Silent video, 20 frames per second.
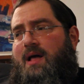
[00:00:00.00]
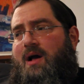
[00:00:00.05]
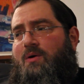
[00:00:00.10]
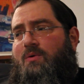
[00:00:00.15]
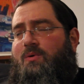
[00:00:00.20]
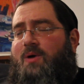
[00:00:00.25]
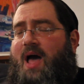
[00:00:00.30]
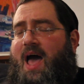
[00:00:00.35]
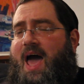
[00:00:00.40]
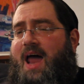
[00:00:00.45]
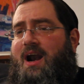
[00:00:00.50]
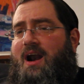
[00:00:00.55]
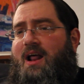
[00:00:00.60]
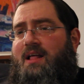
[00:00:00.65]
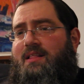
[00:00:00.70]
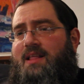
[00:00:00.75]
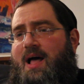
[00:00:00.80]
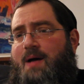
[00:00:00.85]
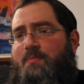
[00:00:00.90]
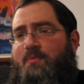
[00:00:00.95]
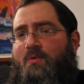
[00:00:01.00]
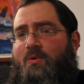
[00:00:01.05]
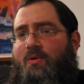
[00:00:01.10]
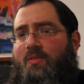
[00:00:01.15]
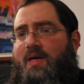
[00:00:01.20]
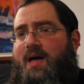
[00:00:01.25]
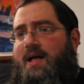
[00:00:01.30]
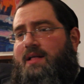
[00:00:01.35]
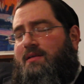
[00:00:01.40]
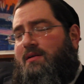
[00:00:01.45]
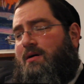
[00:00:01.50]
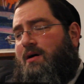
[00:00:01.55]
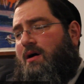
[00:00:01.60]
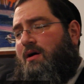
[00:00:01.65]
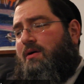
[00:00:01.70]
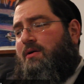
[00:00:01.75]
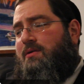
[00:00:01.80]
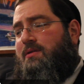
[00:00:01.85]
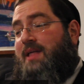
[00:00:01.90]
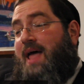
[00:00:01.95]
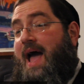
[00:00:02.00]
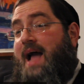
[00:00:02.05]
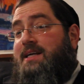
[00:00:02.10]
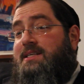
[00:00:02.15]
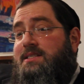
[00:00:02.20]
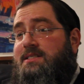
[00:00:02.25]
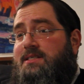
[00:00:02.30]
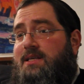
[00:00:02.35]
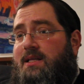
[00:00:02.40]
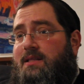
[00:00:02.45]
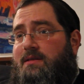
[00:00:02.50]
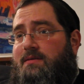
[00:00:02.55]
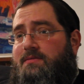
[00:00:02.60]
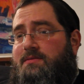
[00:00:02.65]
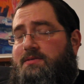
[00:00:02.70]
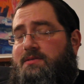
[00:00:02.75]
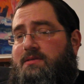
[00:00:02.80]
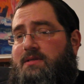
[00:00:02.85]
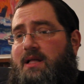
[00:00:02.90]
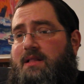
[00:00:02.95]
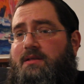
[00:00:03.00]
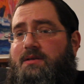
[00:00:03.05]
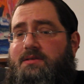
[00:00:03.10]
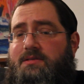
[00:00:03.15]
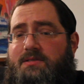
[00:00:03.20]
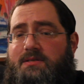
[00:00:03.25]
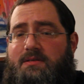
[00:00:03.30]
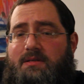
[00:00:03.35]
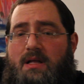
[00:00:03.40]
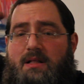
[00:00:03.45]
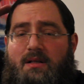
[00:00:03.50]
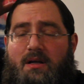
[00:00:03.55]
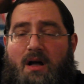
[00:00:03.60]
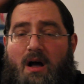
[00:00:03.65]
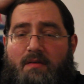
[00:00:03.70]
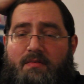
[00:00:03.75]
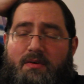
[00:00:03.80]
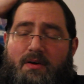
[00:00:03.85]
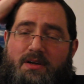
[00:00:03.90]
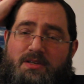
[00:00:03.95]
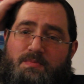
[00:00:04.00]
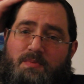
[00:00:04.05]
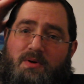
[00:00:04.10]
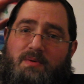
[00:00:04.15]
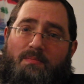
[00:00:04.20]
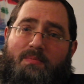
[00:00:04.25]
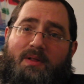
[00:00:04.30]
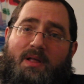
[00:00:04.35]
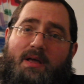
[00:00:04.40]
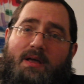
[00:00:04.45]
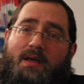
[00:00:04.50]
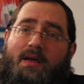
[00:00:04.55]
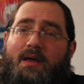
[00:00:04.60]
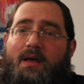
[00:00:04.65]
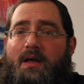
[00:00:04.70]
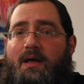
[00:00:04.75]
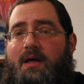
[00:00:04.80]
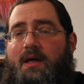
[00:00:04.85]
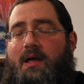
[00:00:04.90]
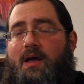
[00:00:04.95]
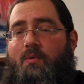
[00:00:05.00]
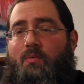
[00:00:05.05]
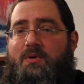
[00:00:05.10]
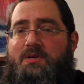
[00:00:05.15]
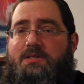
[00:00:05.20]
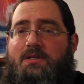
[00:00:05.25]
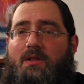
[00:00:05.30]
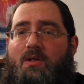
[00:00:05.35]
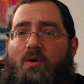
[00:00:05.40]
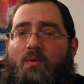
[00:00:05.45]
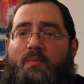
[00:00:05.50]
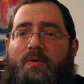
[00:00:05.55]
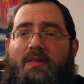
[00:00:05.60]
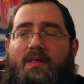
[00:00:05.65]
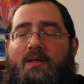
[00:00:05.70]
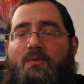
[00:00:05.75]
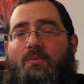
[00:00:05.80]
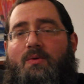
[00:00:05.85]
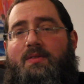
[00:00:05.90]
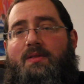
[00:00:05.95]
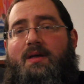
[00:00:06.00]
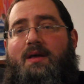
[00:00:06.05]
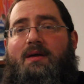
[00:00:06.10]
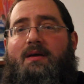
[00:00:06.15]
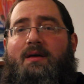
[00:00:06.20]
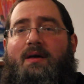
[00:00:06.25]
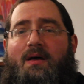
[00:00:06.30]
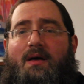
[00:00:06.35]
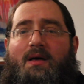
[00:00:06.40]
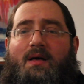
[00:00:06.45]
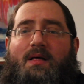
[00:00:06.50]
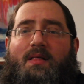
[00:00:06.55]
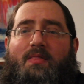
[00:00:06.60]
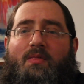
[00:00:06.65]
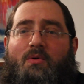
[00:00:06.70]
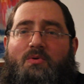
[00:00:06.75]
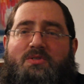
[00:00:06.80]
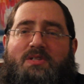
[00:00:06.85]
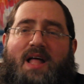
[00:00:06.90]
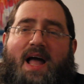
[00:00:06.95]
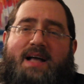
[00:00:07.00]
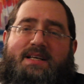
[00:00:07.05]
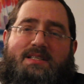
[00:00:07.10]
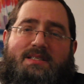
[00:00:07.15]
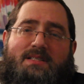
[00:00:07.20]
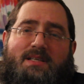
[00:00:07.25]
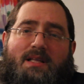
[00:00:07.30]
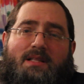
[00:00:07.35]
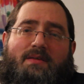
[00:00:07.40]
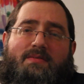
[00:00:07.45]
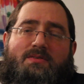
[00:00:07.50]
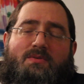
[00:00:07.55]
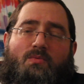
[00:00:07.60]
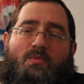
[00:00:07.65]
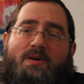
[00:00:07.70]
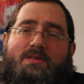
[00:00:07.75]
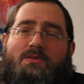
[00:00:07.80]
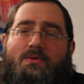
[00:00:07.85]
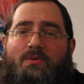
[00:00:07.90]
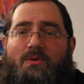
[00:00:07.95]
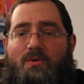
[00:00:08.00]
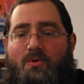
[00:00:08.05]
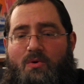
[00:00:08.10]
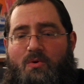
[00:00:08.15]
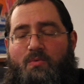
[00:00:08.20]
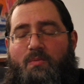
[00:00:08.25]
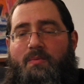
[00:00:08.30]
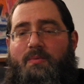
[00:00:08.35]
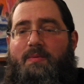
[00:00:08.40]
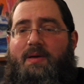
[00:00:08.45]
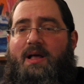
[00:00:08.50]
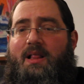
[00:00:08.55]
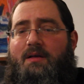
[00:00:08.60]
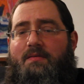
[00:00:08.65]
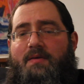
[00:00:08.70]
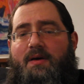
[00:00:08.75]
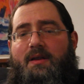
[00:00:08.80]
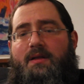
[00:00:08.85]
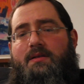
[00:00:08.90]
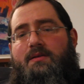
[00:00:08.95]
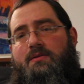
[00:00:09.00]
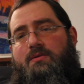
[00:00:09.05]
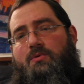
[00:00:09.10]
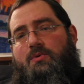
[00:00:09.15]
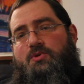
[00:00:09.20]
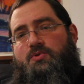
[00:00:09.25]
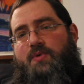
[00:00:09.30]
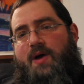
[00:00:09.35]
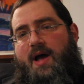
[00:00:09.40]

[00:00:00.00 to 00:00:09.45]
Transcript: Now, added on top of all that are tax incentives that the governor has put in play. And we're still hoping that one day those tax incentives in Western New York will be elevated to